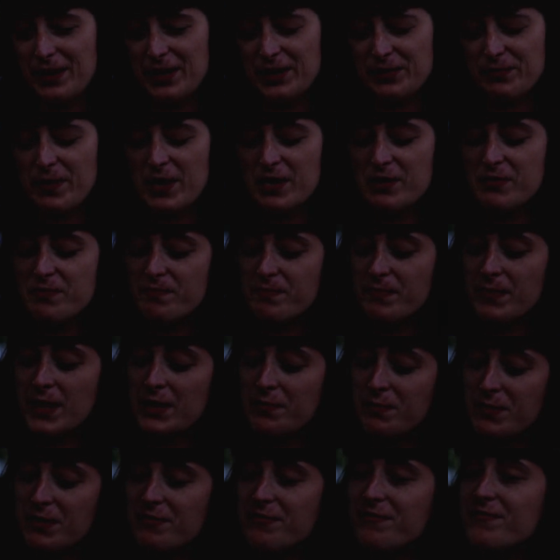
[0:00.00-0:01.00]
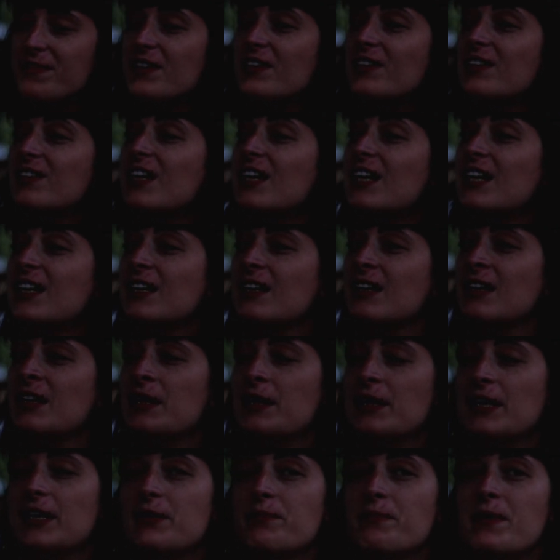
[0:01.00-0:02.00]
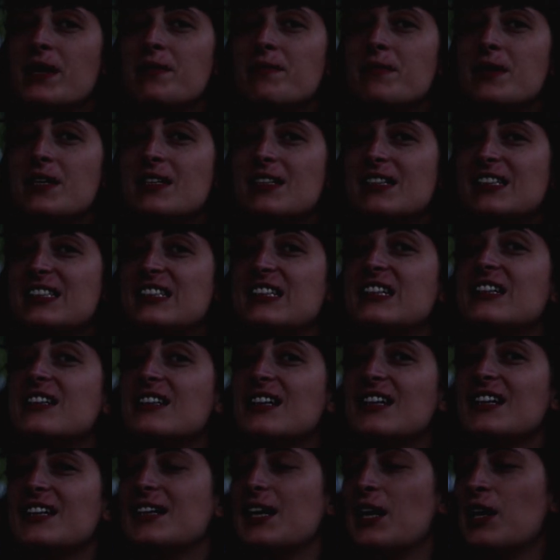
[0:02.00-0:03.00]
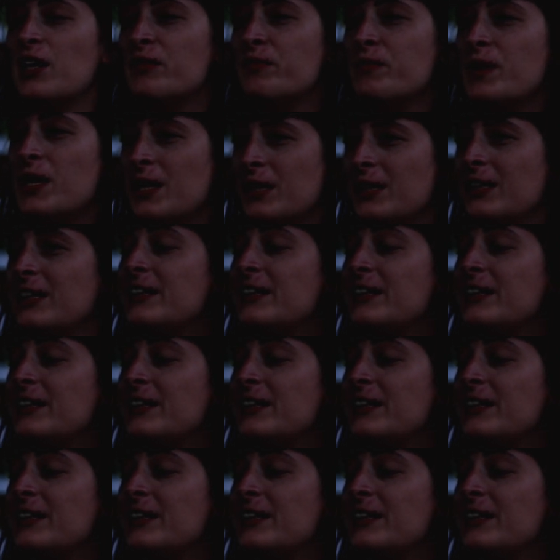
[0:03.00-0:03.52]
it made me see like I'm an